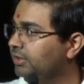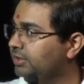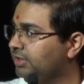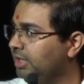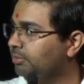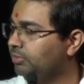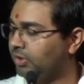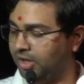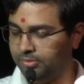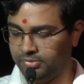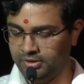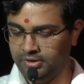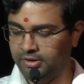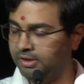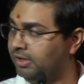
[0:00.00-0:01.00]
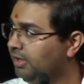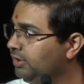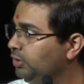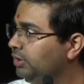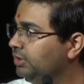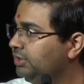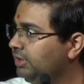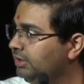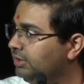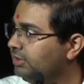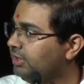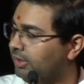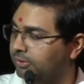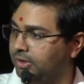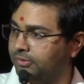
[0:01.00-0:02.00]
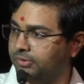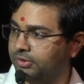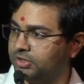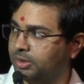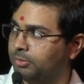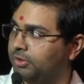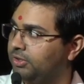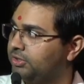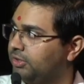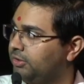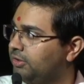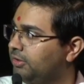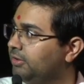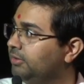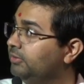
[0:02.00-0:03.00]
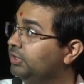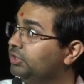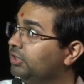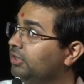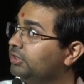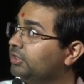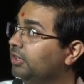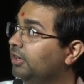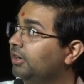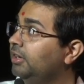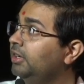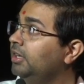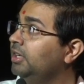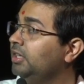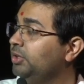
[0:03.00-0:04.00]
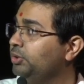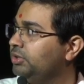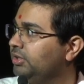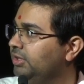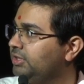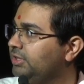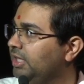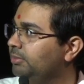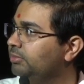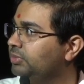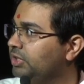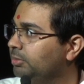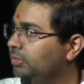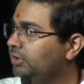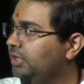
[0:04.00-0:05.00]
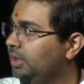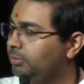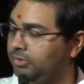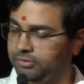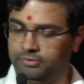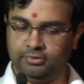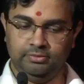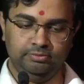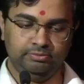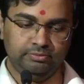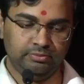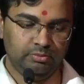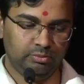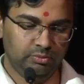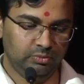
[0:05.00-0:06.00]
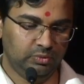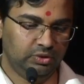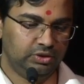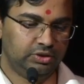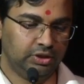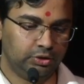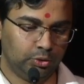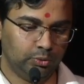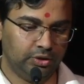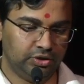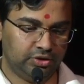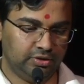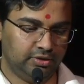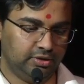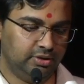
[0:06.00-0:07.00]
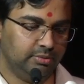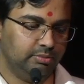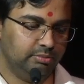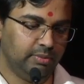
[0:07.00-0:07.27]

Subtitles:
the same prompt, and you can see just how different some of these other results are using the same similar type of situation and